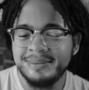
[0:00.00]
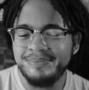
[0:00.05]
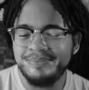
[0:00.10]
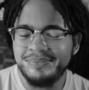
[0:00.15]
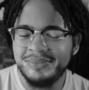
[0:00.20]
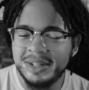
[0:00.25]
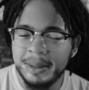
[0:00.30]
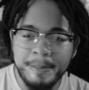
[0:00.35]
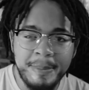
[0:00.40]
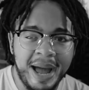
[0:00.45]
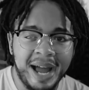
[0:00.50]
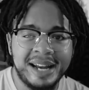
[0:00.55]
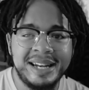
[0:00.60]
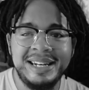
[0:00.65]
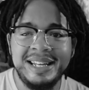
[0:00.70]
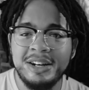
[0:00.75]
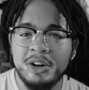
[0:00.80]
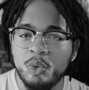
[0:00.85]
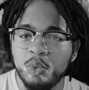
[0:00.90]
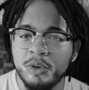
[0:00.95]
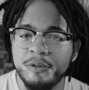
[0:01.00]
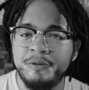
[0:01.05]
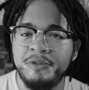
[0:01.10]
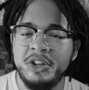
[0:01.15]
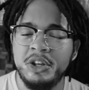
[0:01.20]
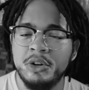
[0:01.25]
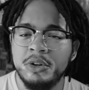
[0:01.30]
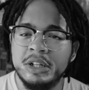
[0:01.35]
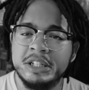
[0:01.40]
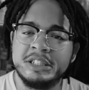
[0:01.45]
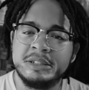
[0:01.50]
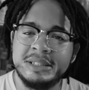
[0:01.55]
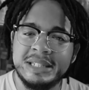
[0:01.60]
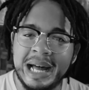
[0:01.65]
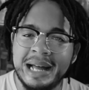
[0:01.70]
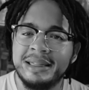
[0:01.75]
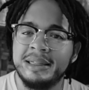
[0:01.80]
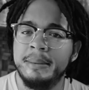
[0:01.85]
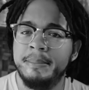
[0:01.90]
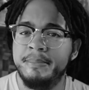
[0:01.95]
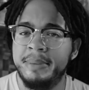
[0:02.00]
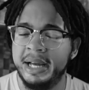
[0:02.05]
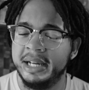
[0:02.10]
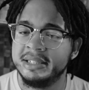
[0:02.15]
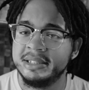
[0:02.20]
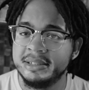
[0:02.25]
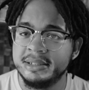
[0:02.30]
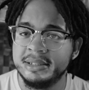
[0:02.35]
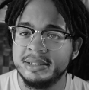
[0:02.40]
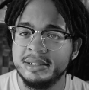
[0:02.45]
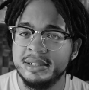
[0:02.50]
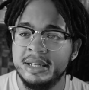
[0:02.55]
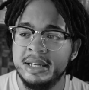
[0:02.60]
the Magneto reveal is not the best.